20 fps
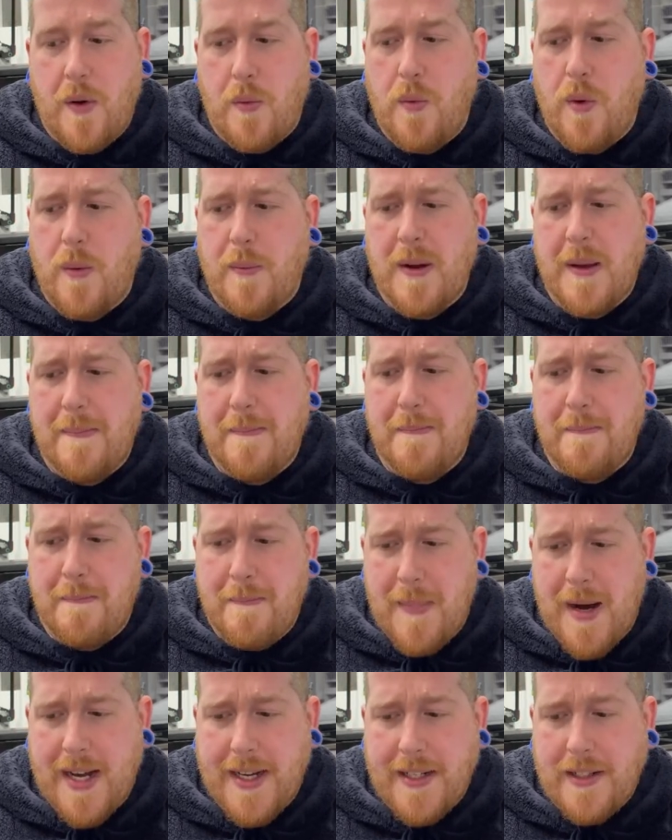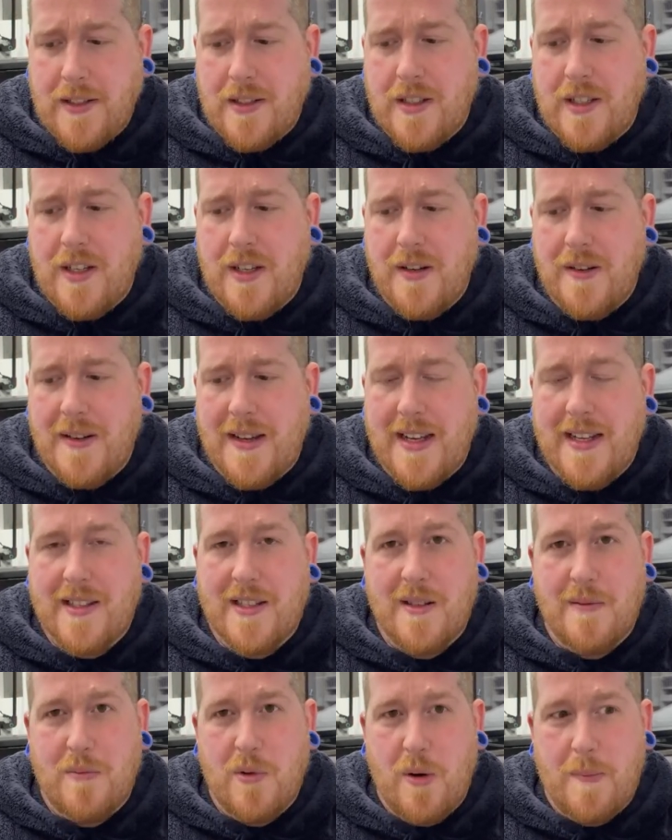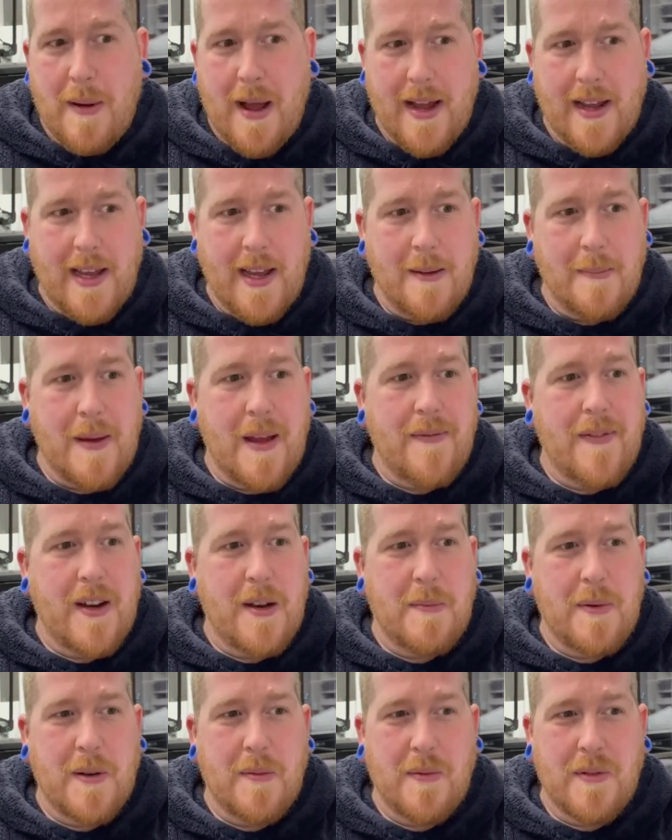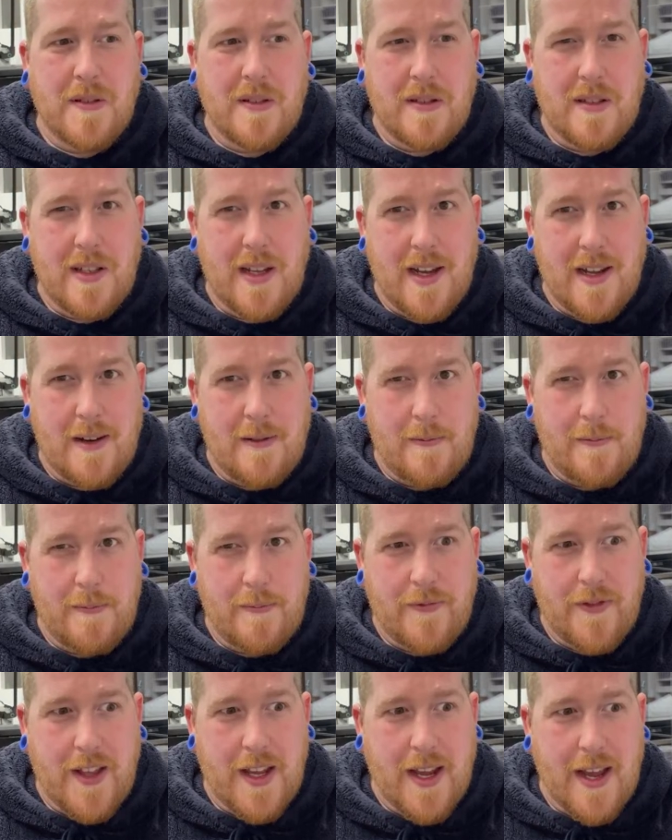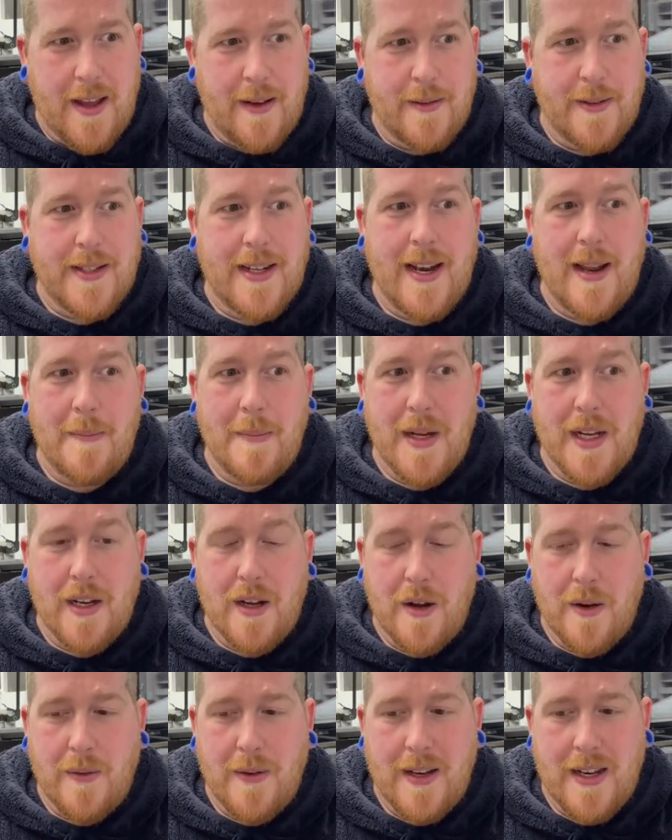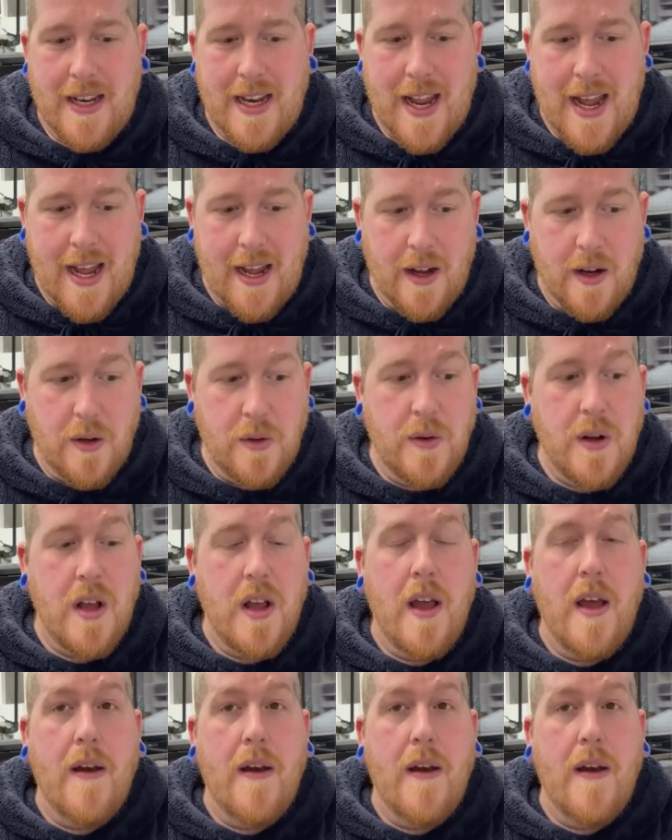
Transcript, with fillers: What we might do is some more packing, but if anybody wants to see anything else, let me know now.